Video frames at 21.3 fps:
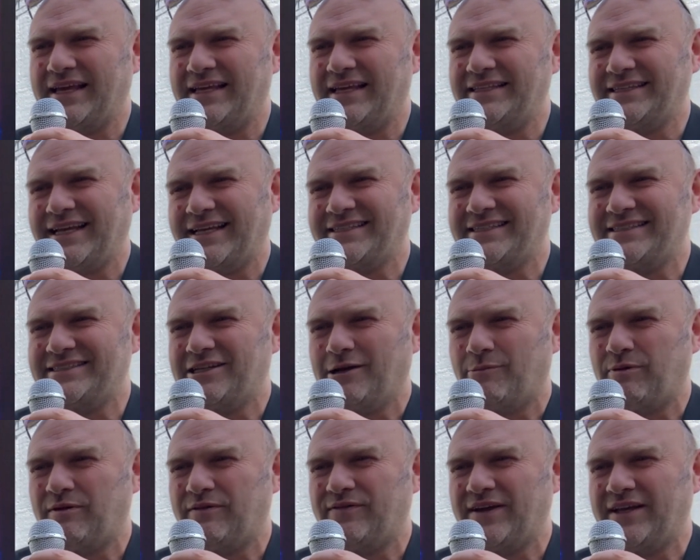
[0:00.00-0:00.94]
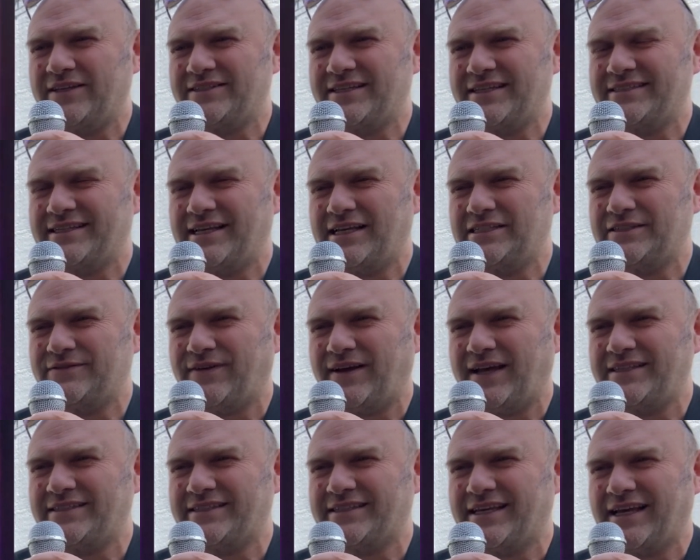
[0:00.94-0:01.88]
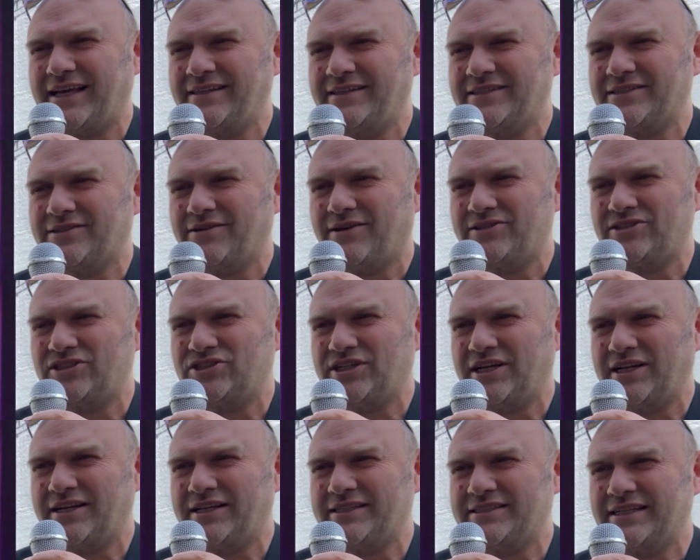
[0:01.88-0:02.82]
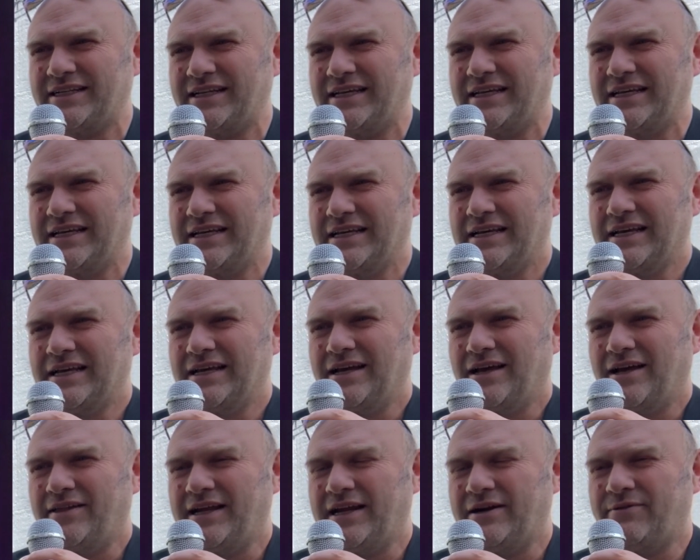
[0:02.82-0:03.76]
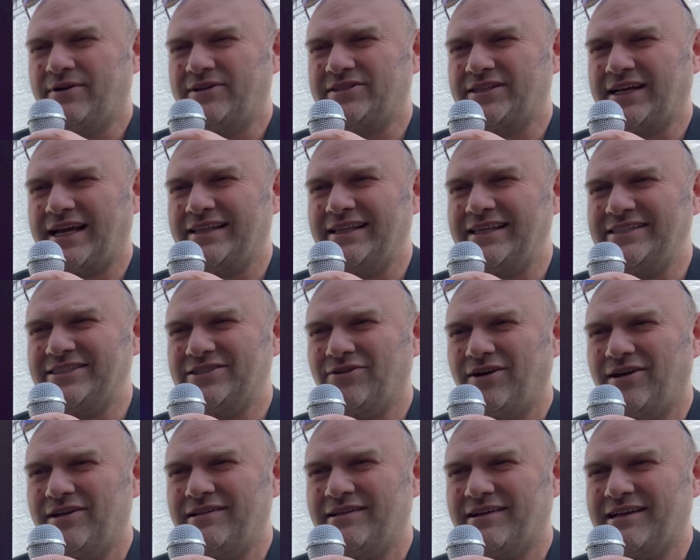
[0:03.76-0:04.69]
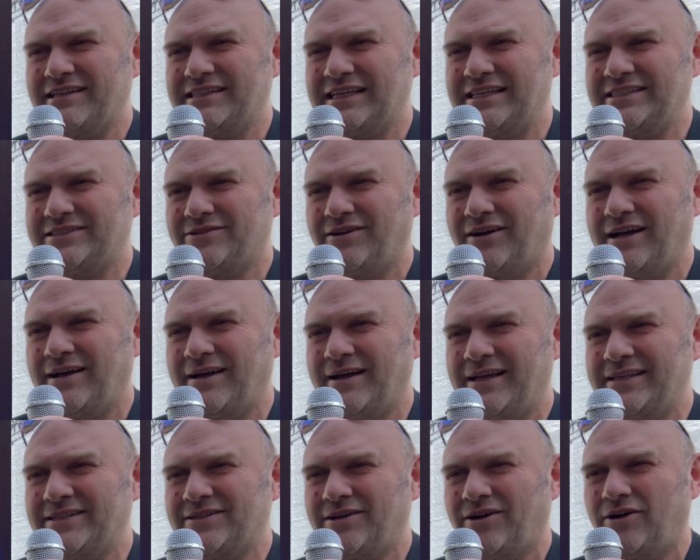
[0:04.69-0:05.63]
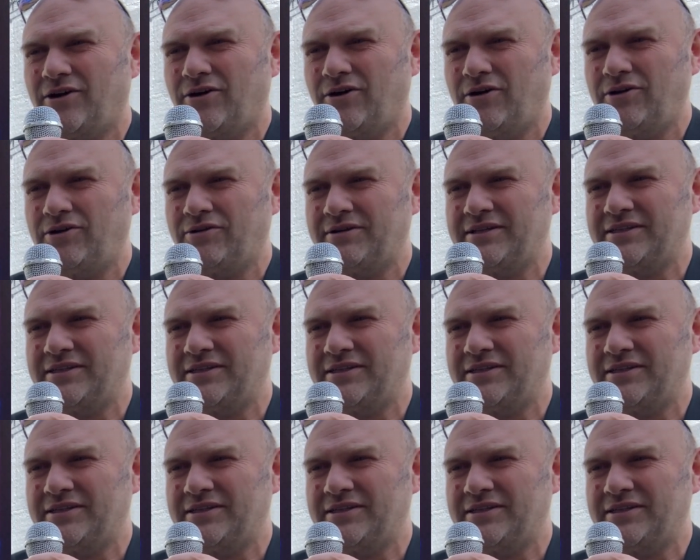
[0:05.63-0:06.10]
He takes his top off here, so you see his face. Okay, this guy's a genius, isn't it? And there he is, and he's got he's got a hood on.